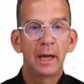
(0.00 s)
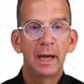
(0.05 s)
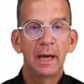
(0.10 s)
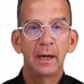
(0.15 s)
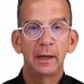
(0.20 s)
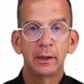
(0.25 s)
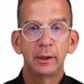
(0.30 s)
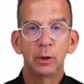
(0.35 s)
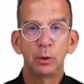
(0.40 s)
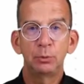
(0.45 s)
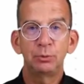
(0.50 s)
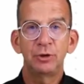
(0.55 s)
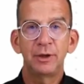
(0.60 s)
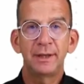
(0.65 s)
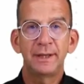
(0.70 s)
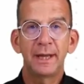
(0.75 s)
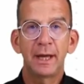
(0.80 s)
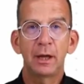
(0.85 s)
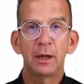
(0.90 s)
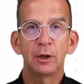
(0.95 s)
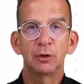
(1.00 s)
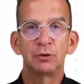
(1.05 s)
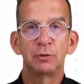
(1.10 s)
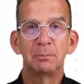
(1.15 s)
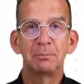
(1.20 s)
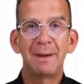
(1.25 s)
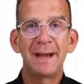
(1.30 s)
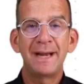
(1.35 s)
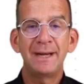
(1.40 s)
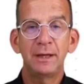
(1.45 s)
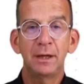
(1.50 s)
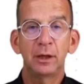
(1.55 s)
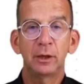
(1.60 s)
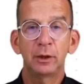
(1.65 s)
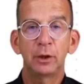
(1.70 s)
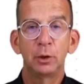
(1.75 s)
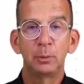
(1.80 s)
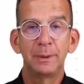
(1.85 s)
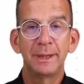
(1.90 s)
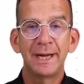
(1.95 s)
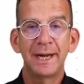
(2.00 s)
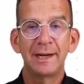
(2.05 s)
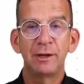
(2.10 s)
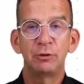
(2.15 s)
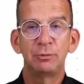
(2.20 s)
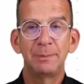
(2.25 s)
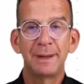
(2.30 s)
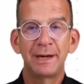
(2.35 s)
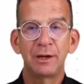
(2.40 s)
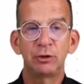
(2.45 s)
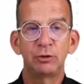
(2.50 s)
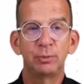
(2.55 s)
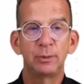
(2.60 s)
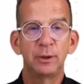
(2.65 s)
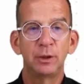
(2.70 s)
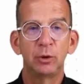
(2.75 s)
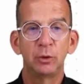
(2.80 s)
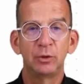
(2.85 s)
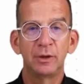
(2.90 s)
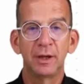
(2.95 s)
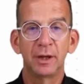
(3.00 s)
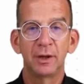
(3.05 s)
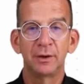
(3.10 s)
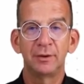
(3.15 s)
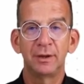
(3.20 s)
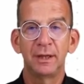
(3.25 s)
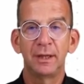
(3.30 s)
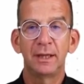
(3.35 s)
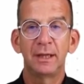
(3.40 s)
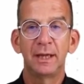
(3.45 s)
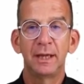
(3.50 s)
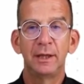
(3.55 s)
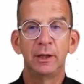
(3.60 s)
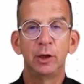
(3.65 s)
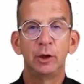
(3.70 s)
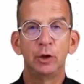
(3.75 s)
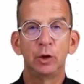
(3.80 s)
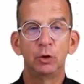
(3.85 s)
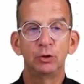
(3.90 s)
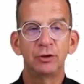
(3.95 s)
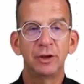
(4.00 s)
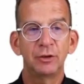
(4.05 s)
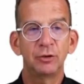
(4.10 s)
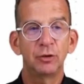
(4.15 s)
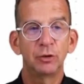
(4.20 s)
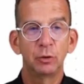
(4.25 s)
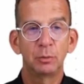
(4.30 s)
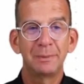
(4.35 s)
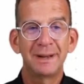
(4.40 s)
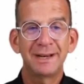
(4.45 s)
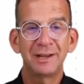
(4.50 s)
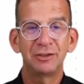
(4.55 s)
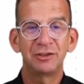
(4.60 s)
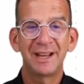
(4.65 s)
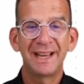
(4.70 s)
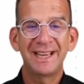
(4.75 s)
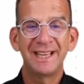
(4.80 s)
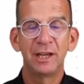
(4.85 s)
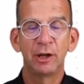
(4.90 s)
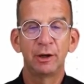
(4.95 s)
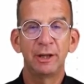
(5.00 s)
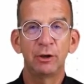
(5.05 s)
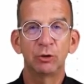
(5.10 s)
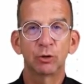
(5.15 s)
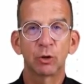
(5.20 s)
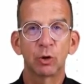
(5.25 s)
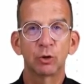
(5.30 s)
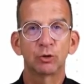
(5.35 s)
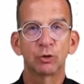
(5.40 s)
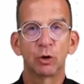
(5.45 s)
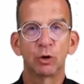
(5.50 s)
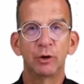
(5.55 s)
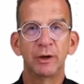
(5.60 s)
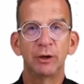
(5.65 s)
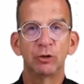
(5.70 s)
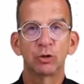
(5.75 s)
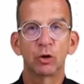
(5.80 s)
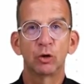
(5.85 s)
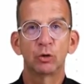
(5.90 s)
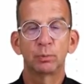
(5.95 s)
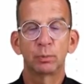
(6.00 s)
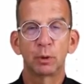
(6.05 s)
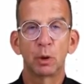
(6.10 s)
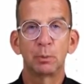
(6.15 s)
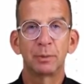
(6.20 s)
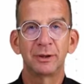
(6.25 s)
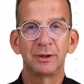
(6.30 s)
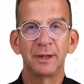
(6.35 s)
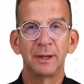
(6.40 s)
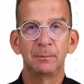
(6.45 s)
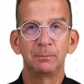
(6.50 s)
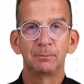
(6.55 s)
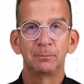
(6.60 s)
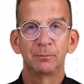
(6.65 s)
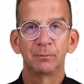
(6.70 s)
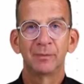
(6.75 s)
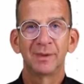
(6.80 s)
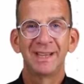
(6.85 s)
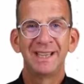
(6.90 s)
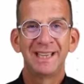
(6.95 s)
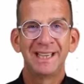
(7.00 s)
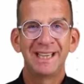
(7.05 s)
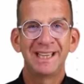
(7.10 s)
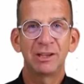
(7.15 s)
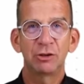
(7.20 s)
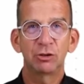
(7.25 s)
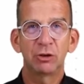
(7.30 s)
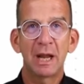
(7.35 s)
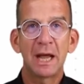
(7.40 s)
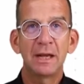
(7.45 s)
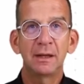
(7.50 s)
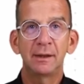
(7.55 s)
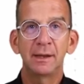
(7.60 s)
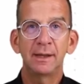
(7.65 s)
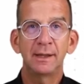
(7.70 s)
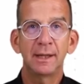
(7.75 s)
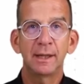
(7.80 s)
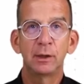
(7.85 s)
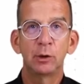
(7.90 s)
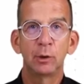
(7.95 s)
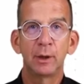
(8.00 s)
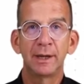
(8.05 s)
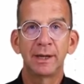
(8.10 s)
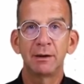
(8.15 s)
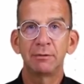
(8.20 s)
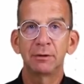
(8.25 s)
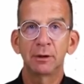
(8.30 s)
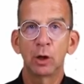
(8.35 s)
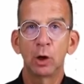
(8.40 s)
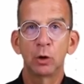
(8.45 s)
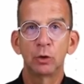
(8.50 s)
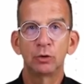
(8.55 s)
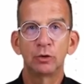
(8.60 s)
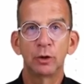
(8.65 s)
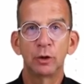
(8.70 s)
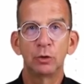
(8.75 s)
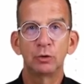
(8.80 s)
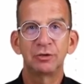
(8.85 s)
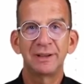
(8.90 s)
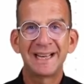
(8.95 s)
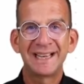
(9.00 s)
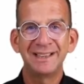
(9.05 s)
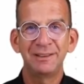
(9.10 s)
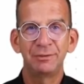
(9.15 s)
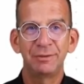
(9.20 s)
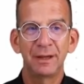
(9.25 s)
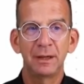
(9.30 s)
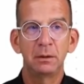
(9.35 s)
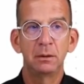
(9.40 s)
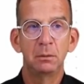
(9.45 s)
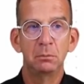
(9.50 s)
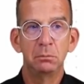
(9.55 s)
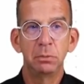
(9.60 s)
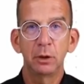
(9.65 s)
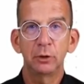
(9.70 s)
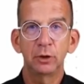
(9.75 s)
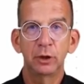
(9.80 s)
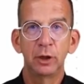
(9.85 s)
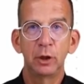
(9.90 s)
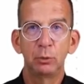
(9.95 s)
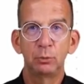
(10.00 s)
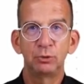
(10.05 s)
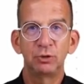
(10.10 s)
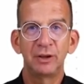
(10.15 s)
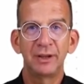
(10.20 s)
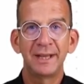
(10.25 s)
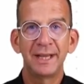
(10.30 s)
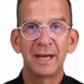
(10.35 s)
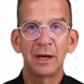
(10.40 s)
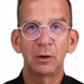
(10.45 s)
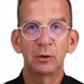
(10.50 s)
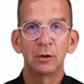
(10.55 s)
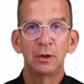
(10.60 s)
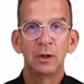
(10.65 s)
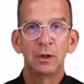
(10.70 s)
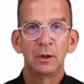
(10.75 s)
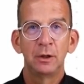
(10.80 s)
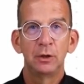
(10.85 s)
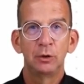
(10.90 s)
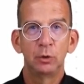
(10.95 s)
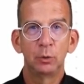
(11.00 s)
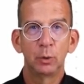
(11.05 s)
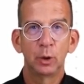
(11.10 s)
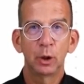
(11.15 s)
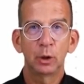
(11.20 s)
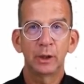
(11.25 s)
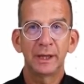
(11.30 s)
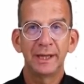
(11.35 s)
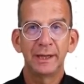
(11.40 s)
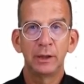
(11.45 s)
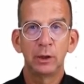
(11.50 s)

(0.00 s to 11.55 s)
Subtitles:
Kubectl is the main Kubernetes management utility, and you use it to manage any resource or resource property. It is likely that you are never going to use anything but kubectl to work